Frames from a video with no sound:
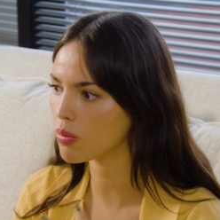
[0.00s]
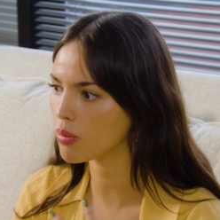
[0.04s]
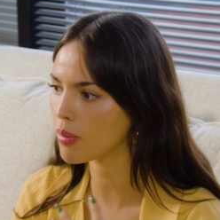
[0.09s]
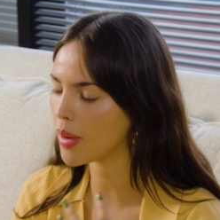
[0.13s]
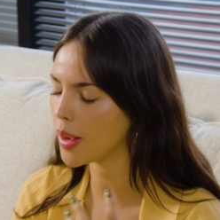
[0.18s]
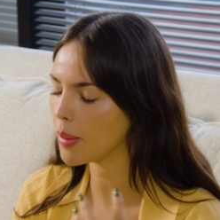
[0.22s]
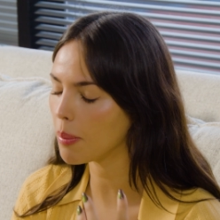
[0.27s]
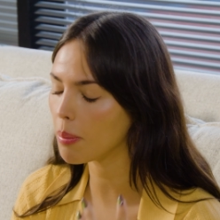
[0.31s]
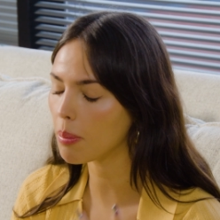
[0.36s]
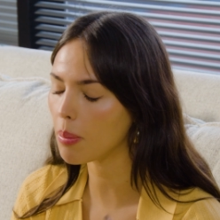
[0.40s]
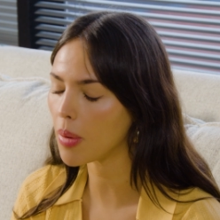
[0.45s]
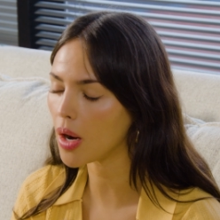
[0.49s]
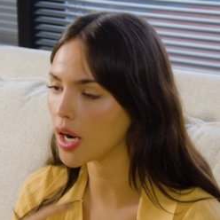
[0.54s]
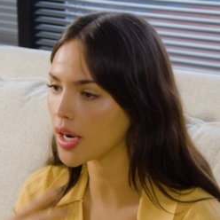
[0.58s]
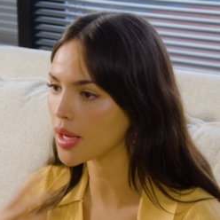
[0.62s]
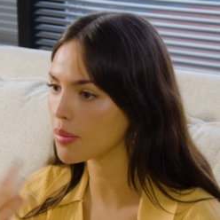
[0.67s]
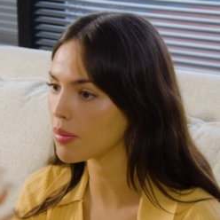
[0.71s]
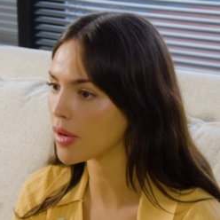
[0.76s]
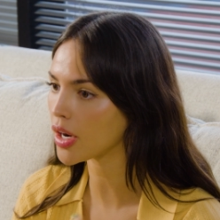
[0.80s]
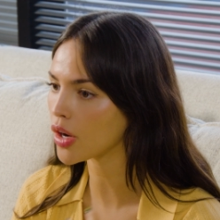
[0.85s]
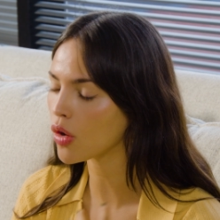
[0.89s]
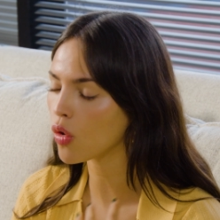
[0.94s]
my
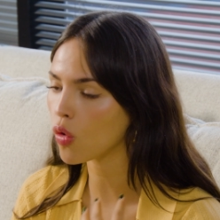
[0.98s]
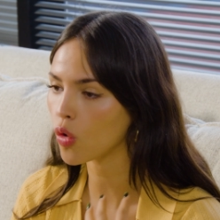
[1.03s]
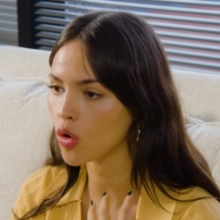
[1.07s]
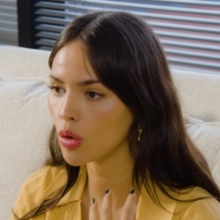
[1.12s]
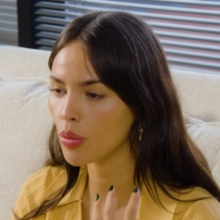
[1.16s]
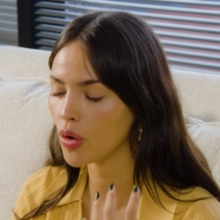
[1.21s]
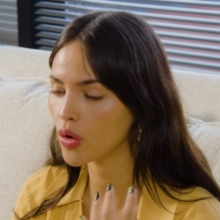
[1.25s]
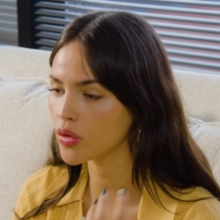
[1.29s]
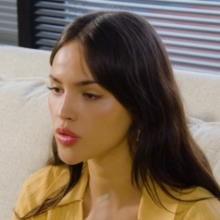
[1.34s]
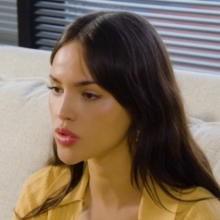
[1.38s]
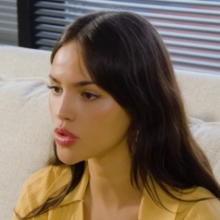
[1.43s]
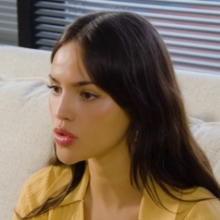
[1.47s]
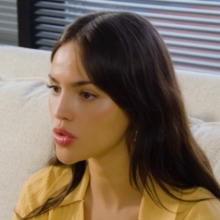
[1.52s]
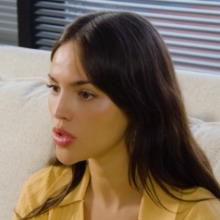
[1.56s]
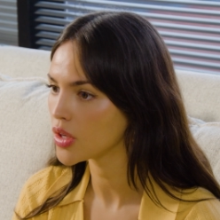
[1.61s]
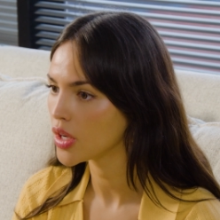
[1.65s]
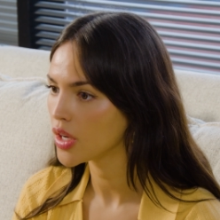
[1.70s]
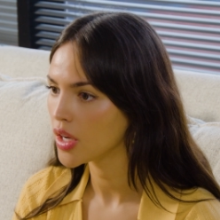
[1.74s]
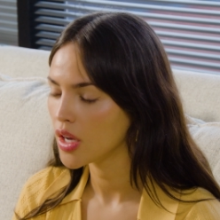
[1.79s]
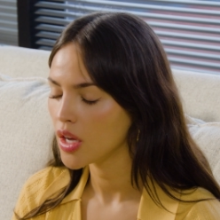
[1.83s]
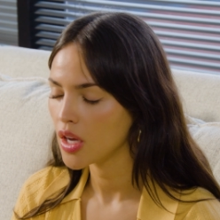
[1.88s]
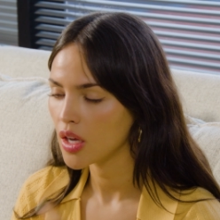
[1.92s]
body, my hormones
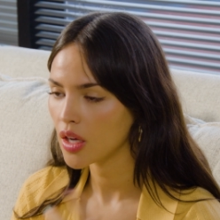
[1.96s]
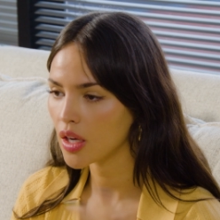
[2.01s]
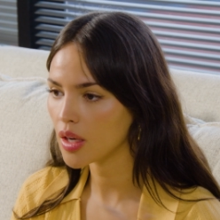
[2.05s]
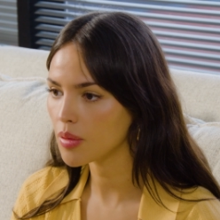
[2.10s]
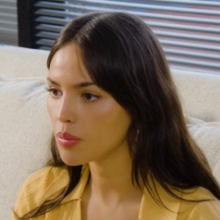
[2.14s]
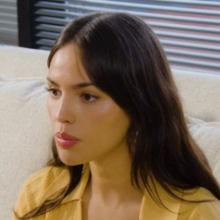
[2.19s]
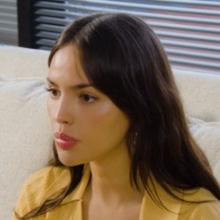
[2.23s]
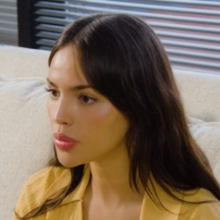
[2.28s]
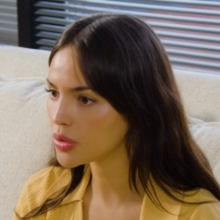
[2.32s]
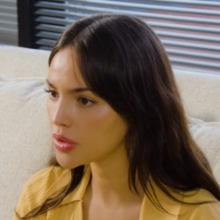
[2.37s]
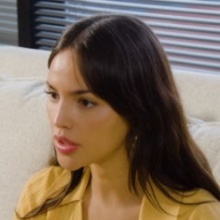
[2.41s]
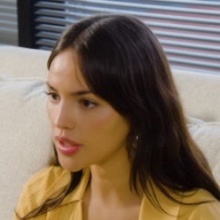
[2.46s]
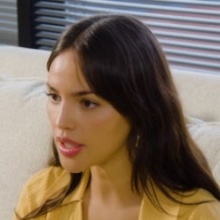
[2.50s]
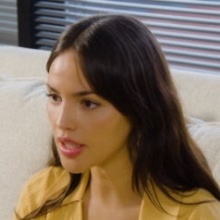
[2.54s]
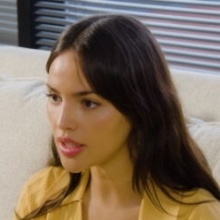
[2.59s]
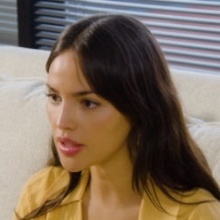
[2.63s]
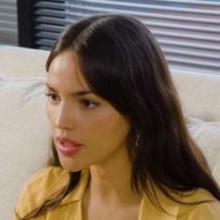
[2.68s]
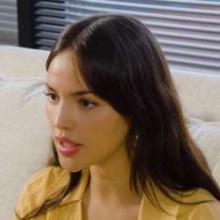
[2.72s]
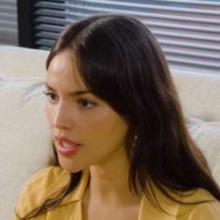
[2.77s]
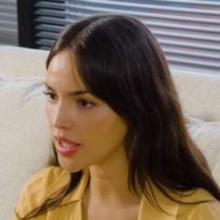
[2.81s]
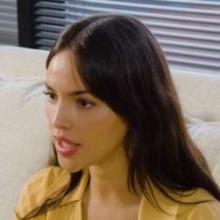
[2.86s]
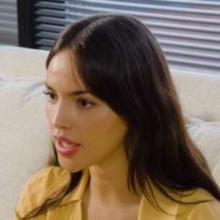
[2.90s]

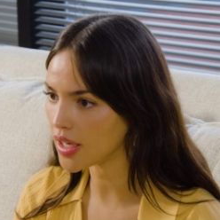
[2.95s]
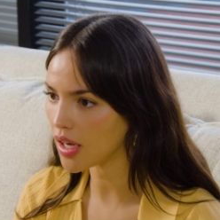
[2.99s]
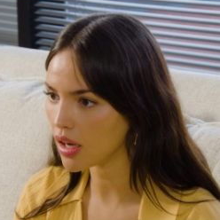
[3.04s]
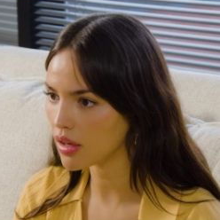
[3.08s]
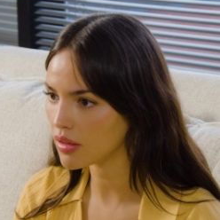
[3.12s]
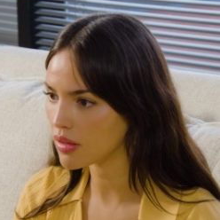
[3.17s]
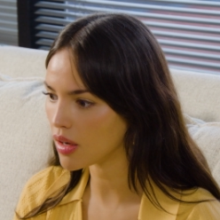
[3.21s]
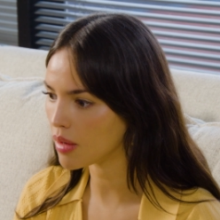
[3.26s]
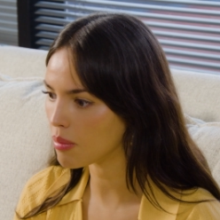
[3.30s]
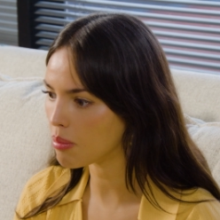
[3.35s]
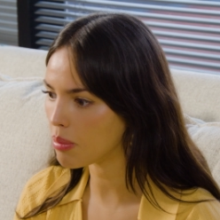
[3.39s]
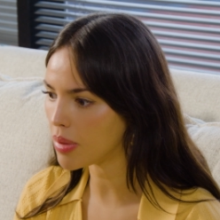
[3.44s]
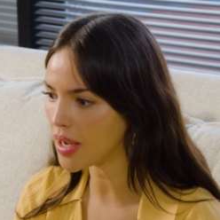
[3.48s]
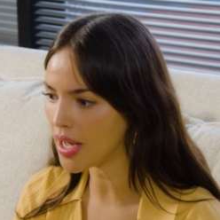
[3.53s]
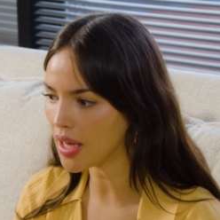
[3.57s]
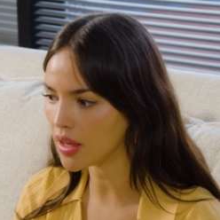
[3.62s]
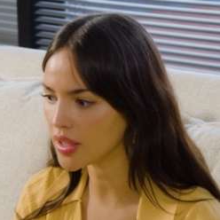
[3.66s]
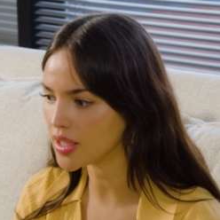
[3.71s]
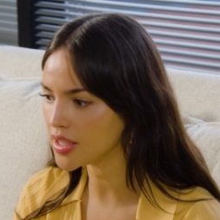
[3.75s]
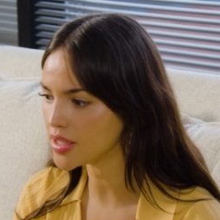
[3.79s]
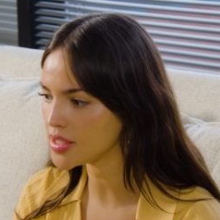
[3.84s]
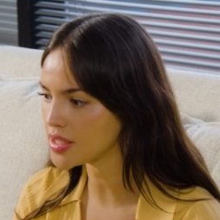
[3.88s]
completely
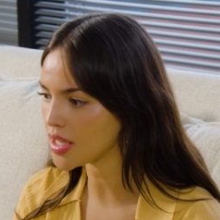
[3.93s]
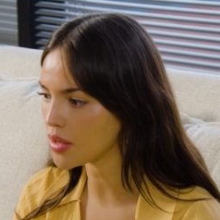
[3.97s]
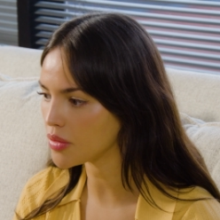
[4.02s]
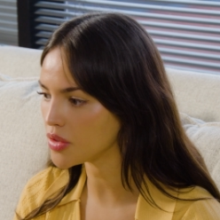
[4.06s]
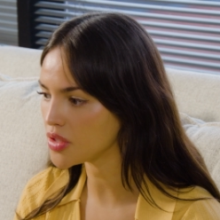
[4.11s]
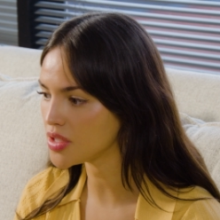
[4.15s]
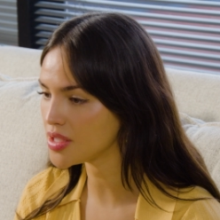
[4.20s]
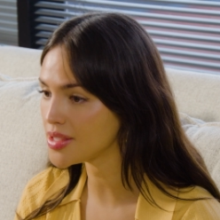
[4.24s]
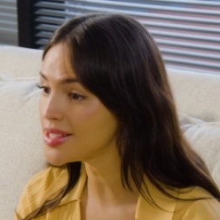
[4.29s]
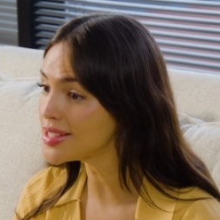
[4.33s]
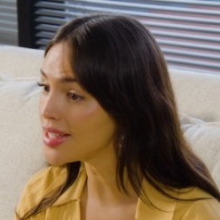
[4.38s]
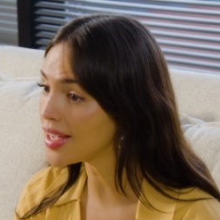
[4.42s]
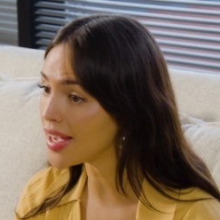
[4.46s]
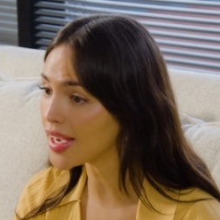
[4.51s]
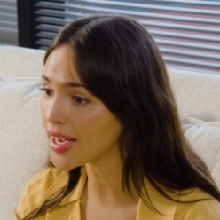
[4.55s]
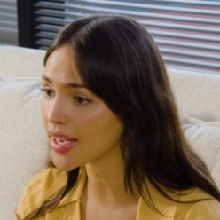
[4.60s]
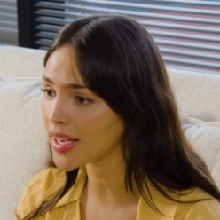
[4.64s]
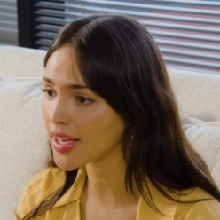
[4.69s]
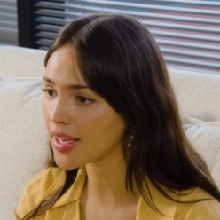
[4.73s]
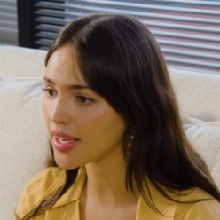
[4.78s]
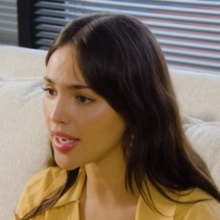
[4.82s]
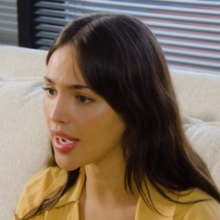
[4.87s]
unbalanced. I was
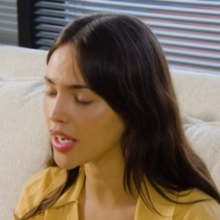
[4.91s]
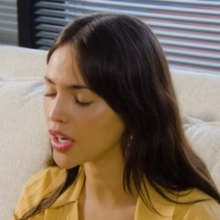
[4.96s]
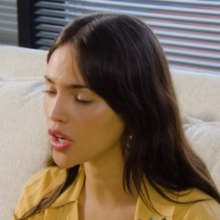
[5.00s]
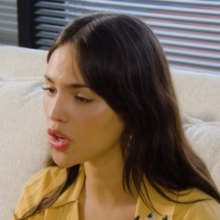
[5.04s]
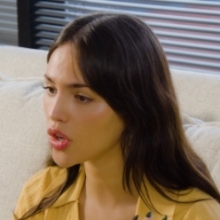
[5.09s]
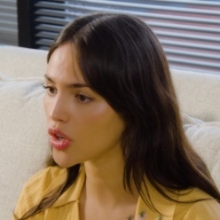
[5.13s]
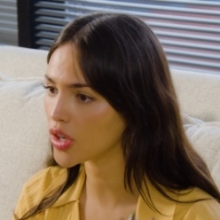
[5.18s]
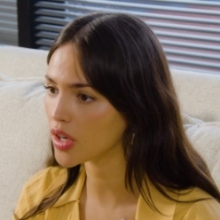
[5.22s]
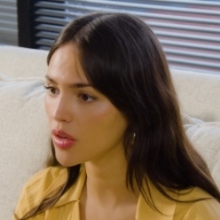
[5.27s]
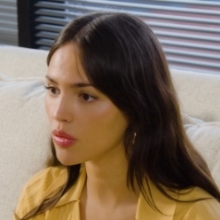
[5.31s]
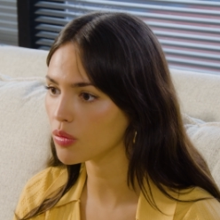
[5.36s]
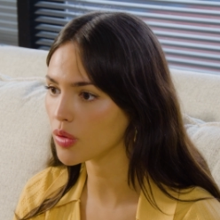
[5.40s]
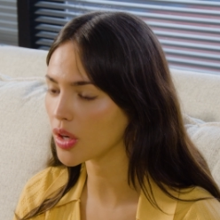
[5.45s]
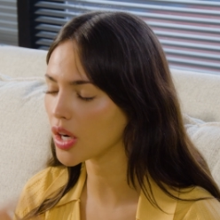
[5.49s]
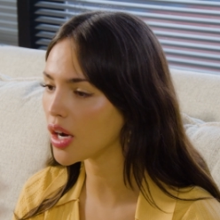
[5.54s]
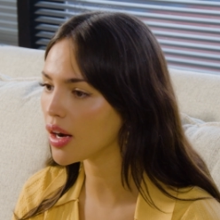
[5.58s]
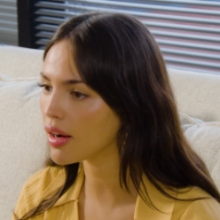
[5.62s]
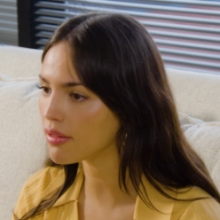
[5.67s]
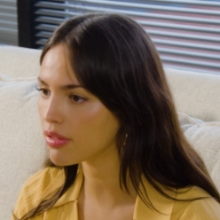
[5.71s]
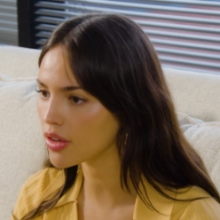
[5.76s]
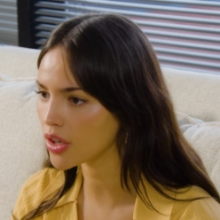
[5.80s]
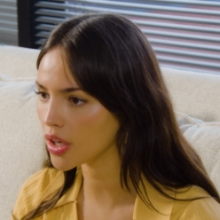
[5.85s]
sick. I couldn't
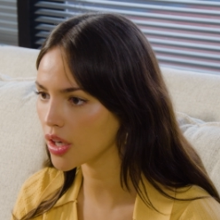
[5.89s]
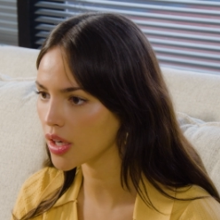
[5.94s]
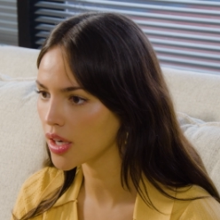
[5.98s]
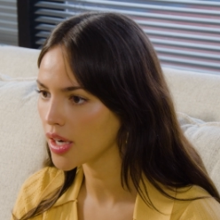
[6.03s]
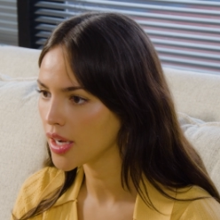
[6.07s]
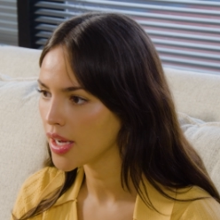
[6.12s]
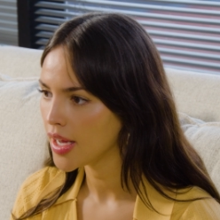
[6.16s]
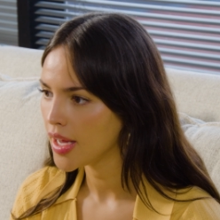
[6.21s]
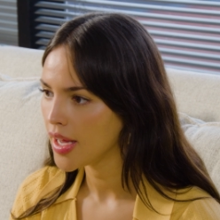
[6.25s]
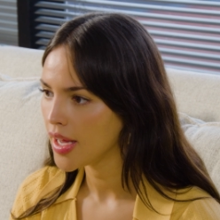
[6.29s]
recover.